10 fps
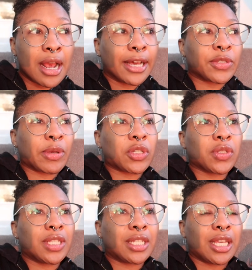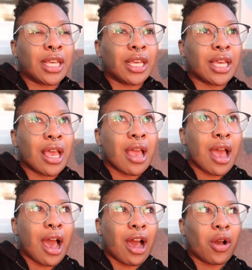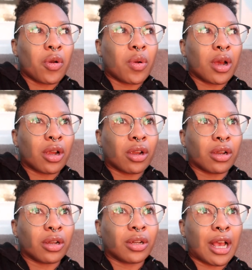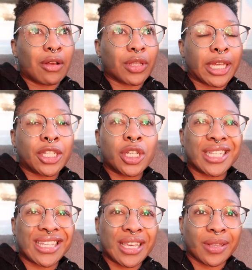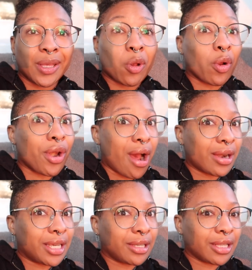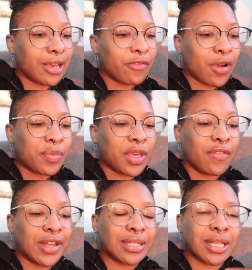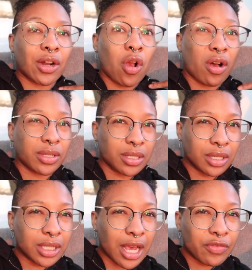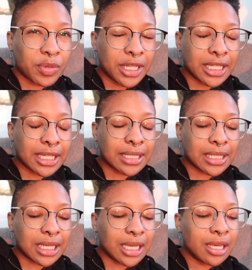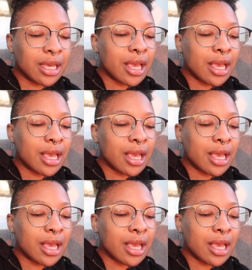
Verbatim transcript: especially seeing how her, how like she is healing or not healing from the events that caused her to have PTSD.